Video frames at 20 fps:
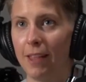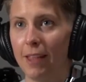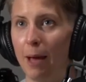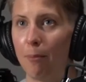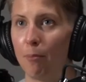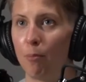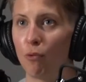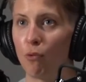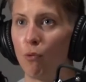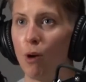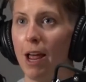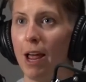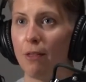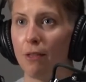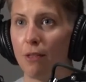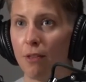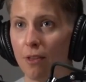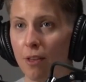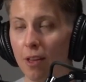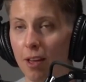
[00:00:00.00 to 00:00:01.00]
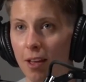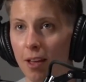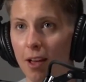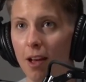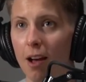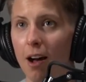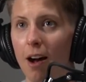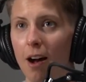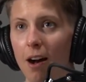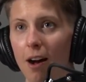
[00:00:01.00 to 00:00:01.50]
that breadth
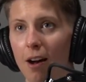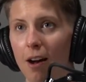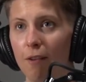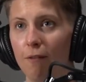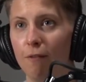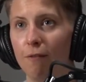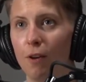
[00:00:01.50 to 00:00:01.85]
of